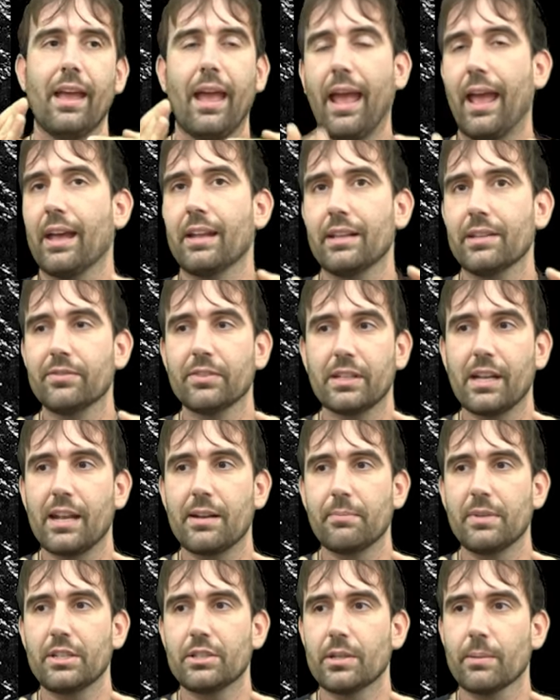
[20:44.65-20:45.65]
and if an
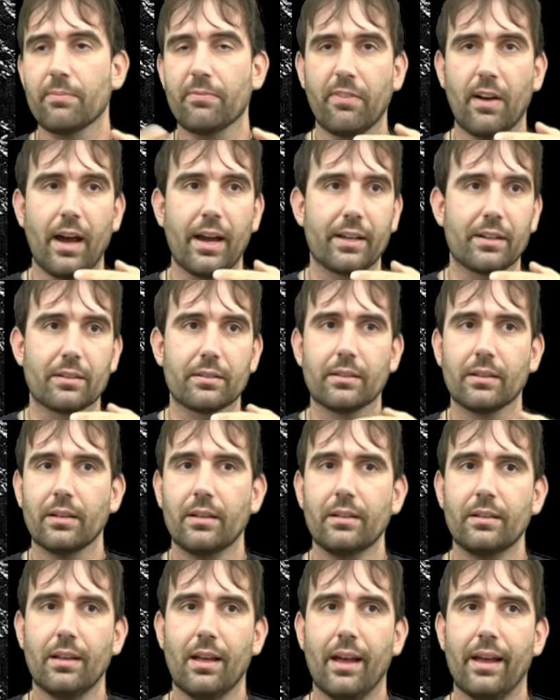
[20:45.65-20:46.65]
enemy ship fired
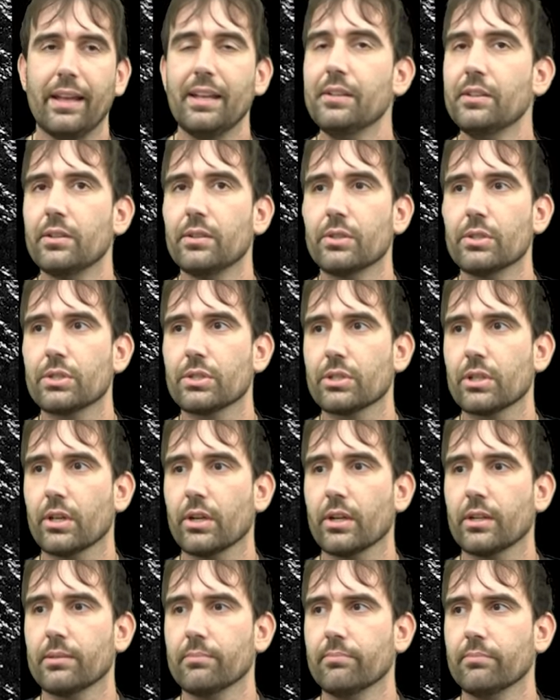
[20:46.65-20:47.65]
uh, into your
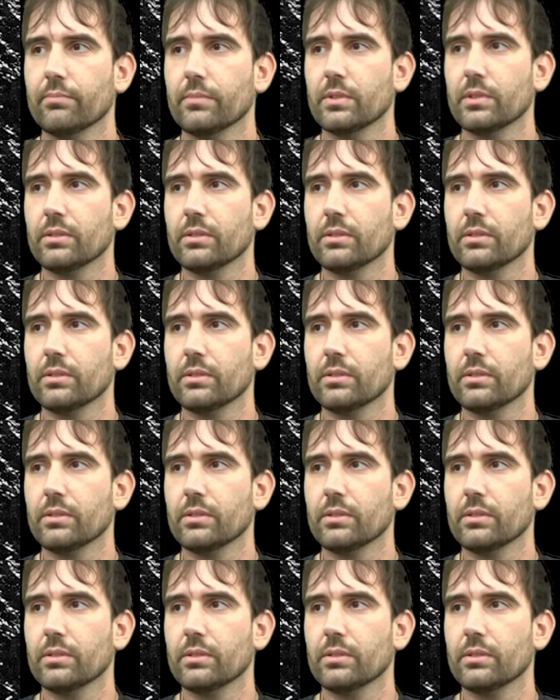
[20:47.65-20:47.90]
stern,